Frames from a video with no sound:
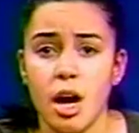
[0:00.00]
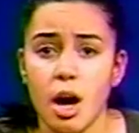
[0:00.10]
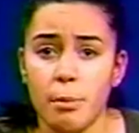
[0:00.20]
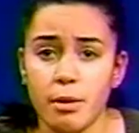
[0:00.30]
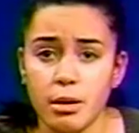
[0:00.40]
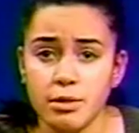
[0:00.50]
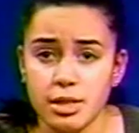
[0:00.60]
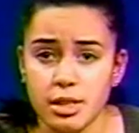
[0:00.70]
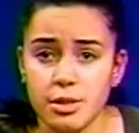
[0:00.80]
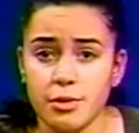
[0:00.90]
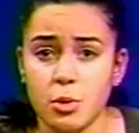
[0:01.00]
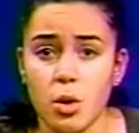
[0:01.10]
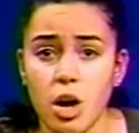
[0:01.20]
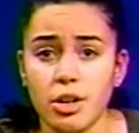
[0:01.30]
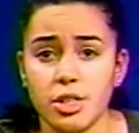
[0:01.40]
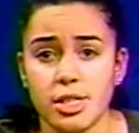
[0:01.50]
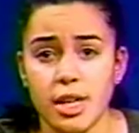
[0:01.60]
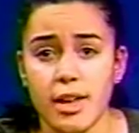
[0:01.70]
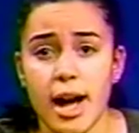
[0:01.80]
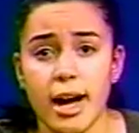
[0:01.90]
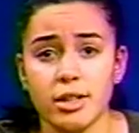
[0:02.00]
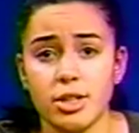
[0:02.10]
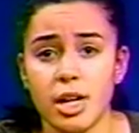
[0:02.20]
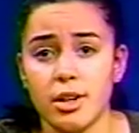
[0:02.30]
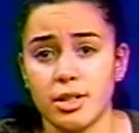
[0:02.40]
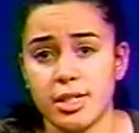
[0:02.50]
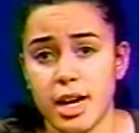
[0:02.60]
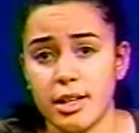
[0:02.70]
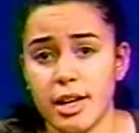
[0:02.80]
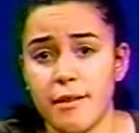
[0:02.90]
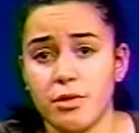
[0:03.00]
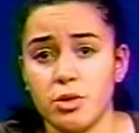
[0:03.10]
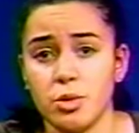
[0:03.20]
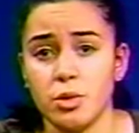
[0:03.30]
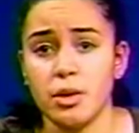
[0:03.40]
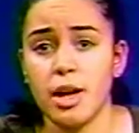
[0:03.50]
A publicist for Walker said the actor died on Saturday afternoon